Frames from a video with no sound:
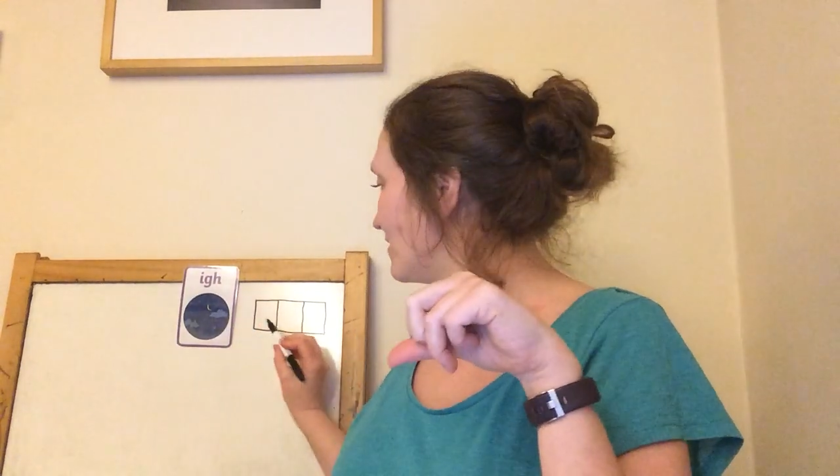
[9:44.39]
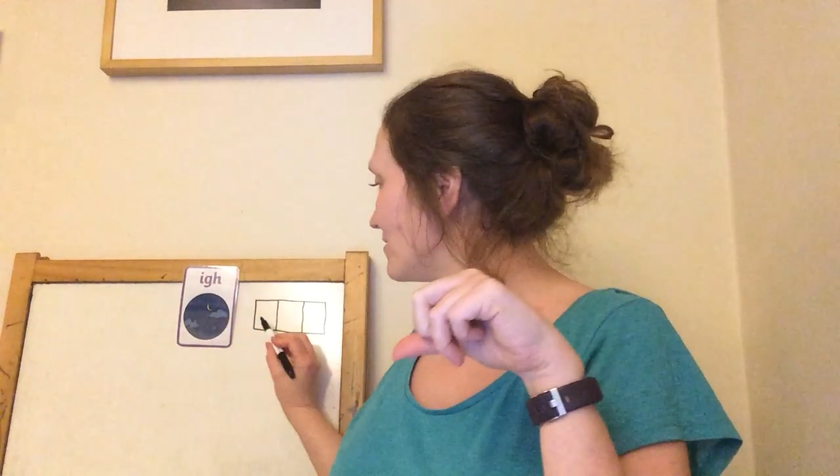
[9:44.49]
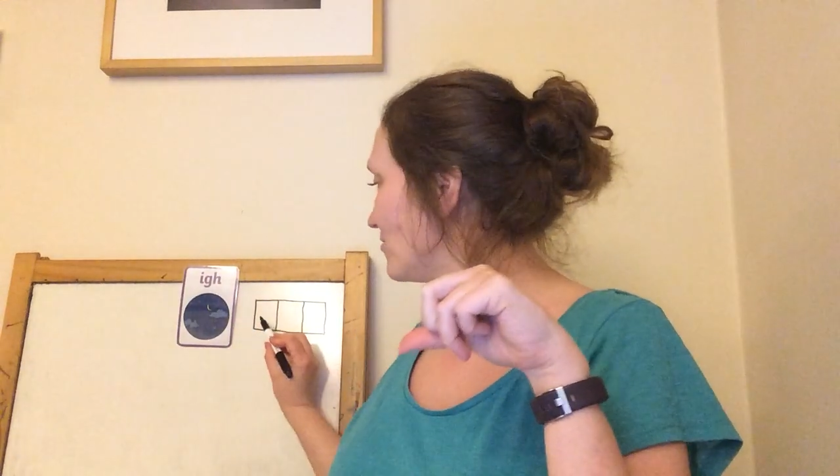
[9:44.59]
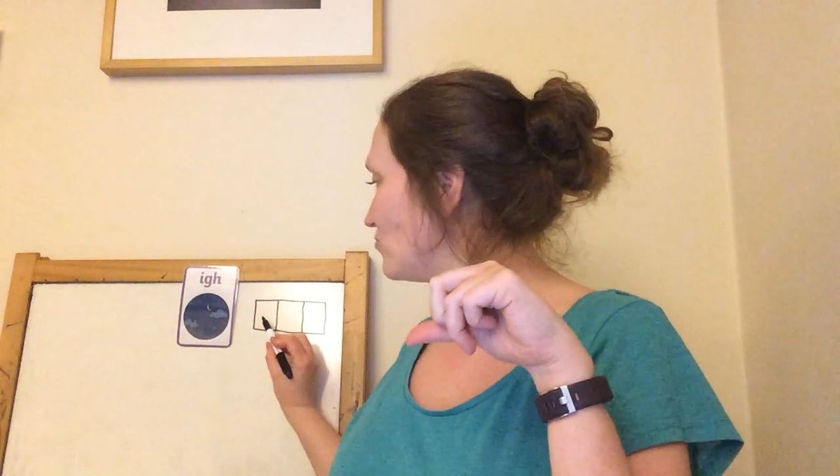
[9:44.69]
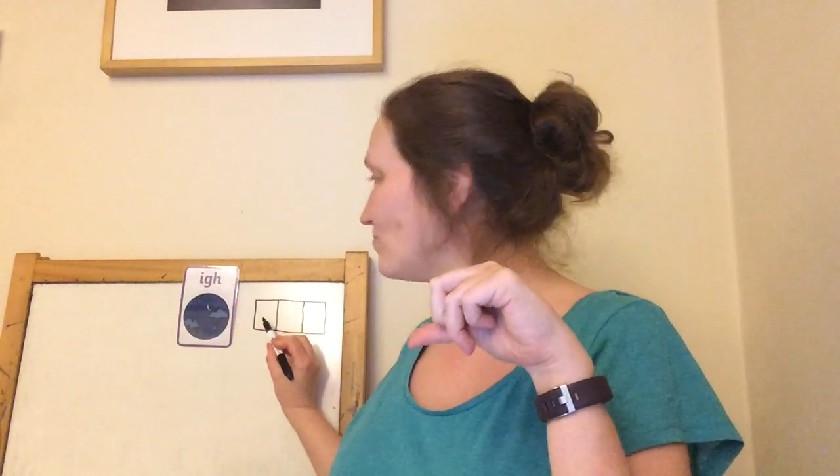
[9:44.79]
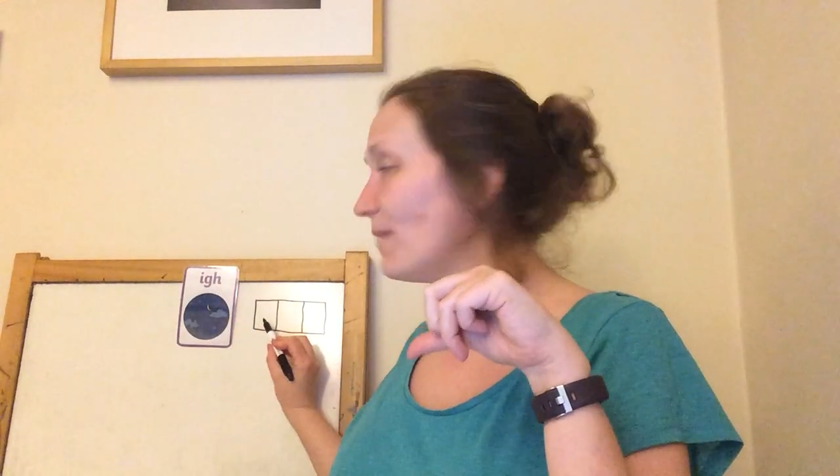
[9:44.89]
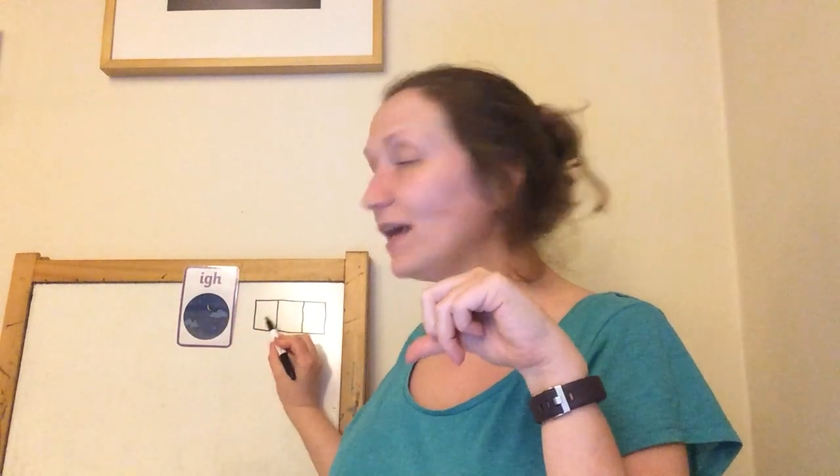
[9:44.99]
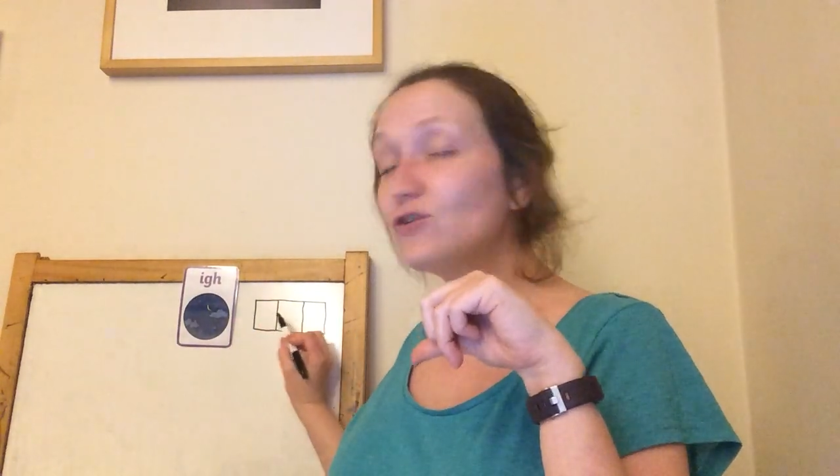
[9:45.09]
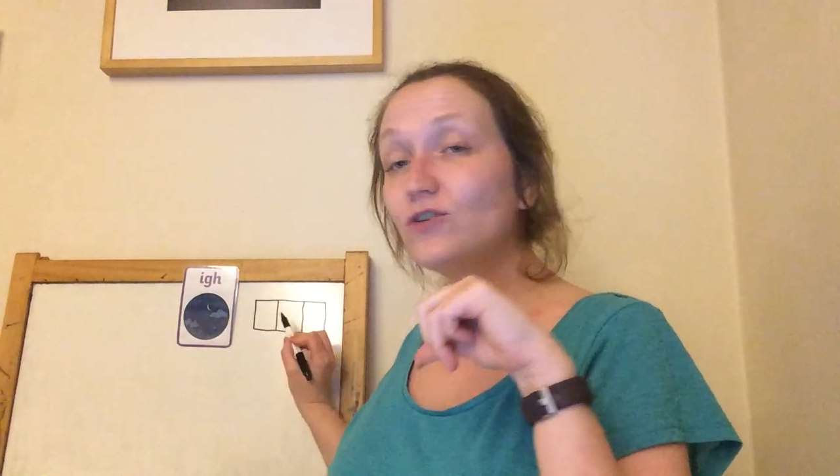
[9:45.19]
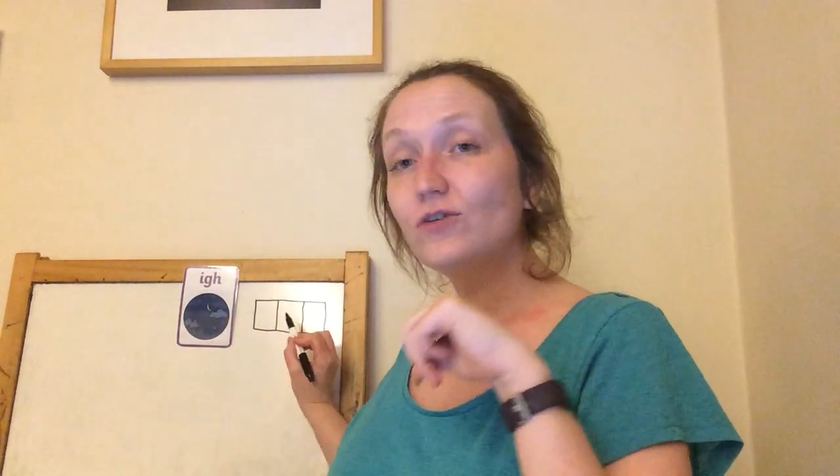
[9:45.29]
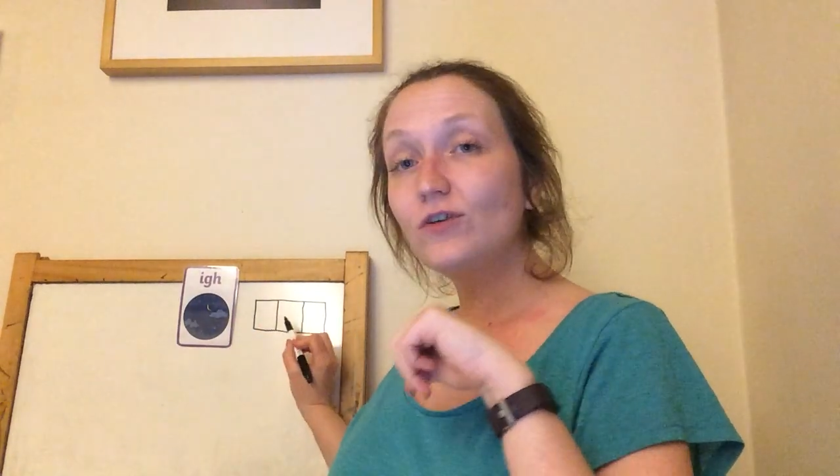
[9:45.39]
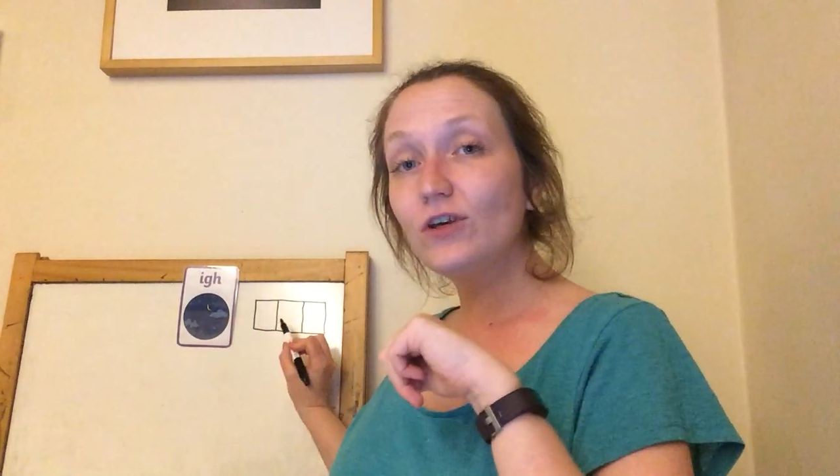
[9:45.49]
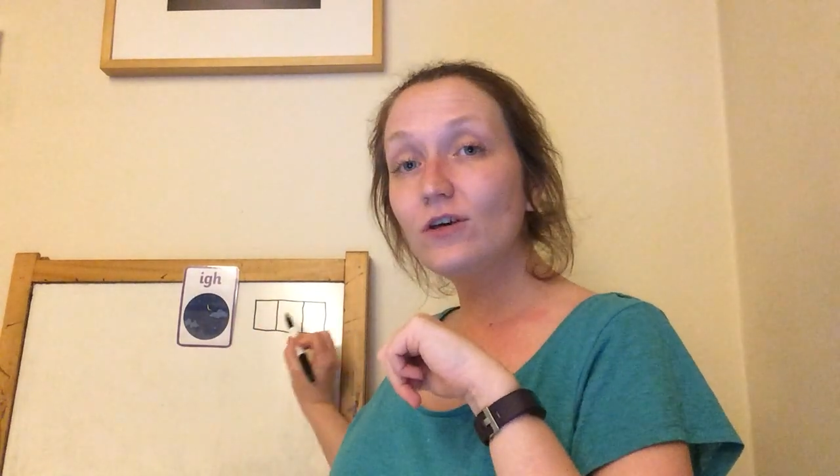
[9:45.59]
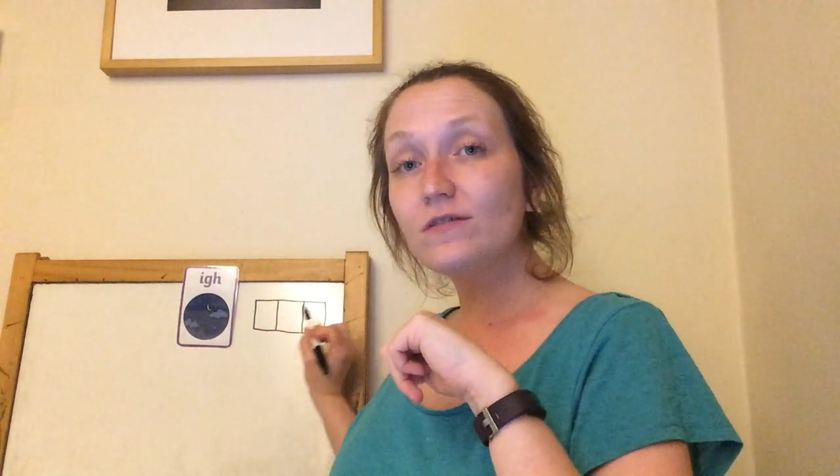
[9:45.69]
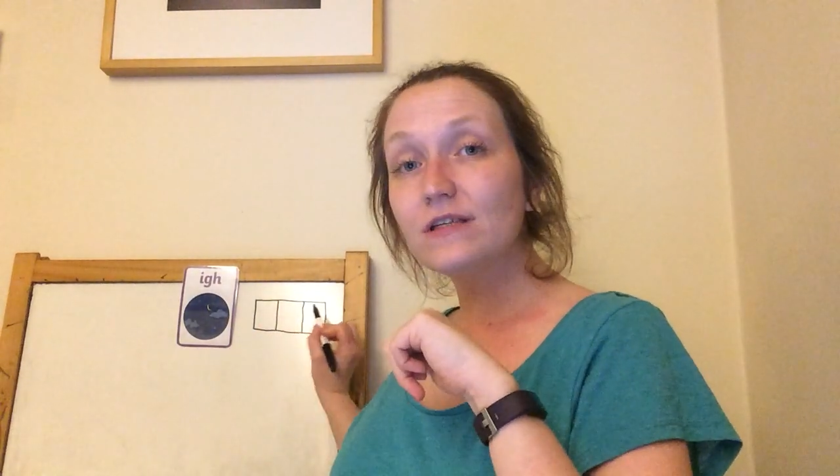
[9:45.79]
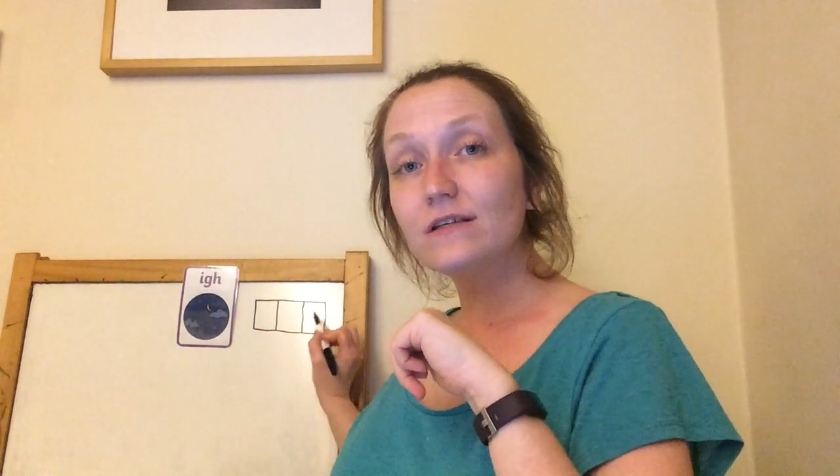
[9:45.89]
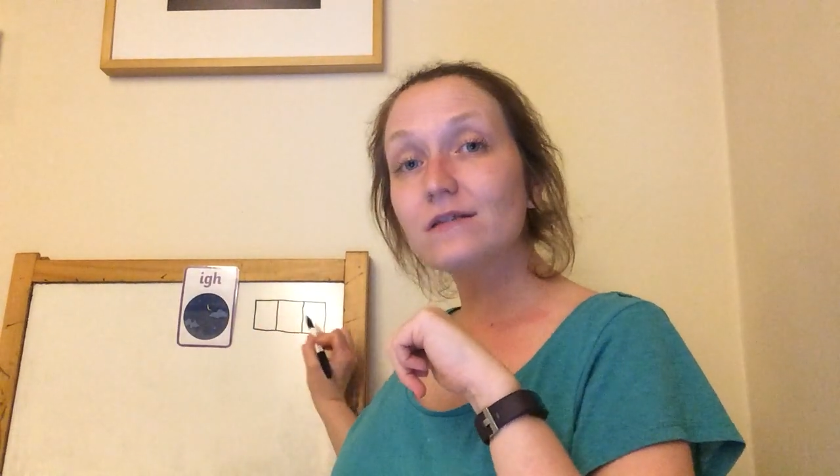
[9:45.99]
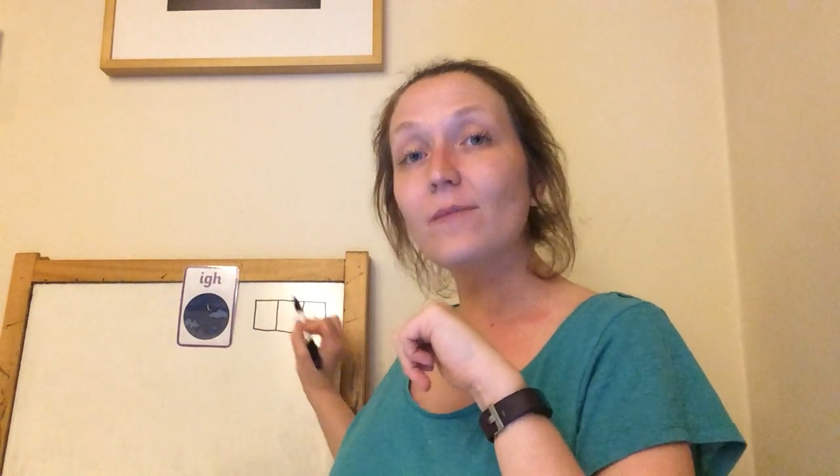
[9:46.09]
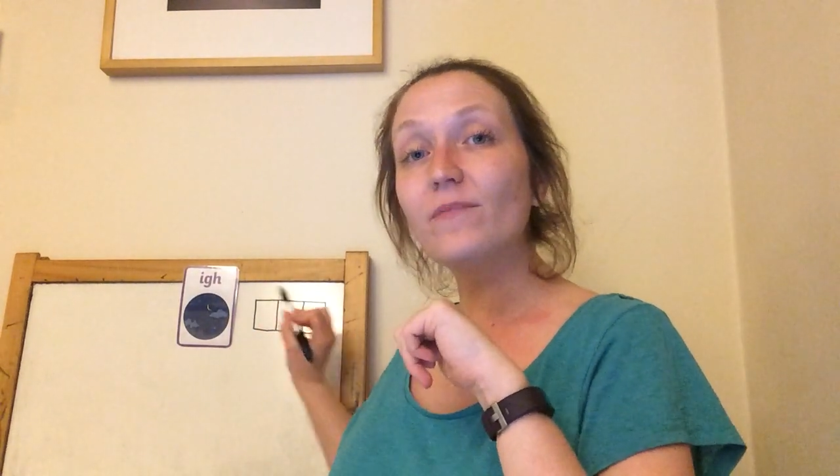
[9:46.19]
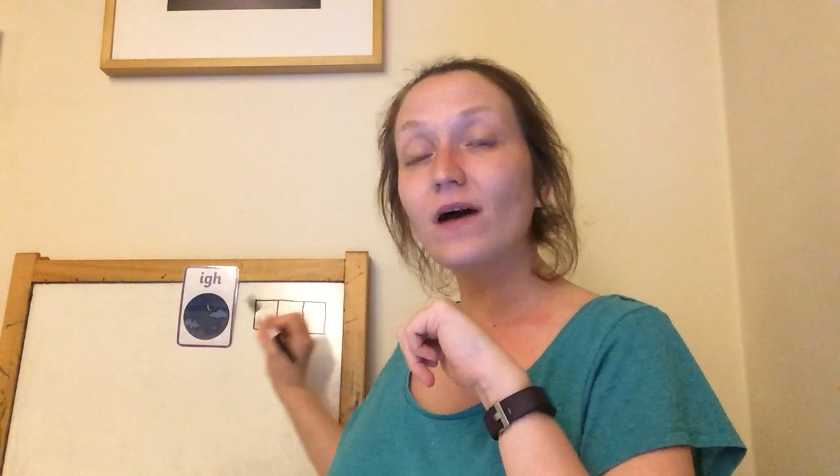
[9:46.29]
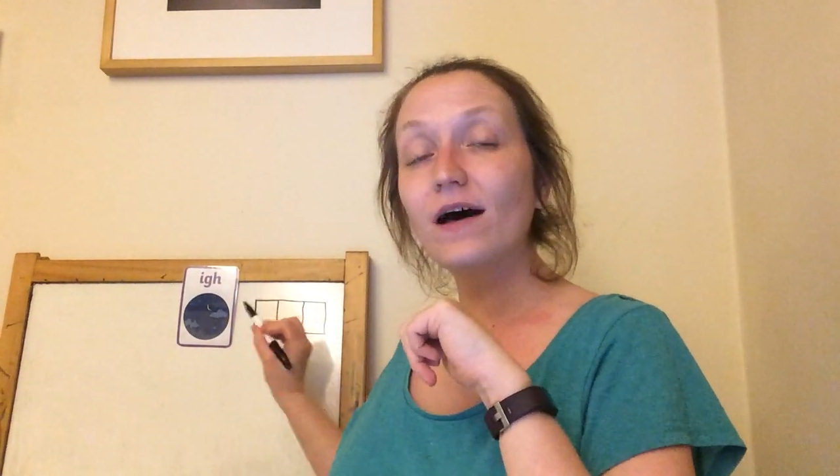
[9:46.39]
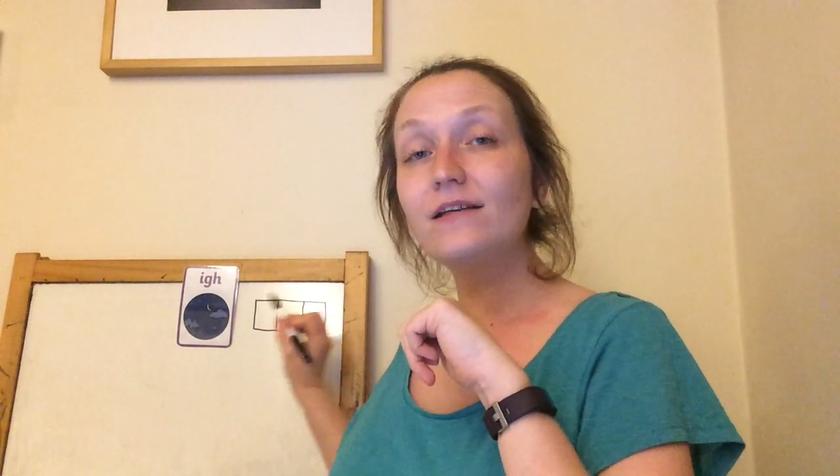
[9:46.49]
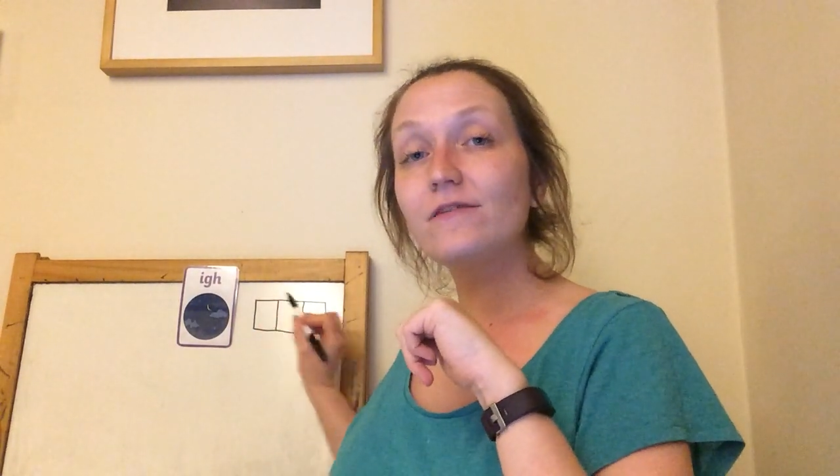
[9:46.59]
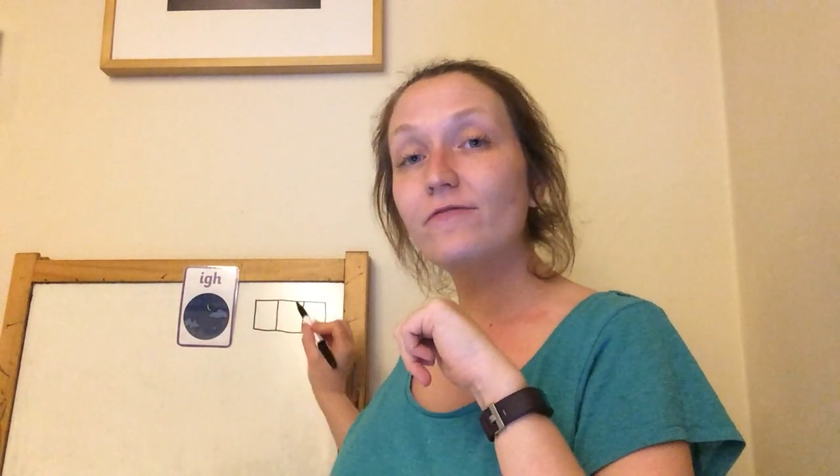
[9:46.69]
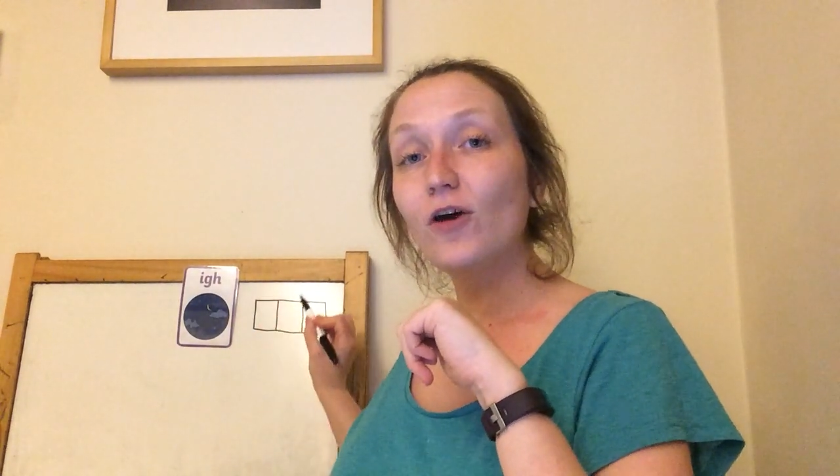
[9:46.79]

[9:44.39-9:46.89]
So make sure you're using some kind of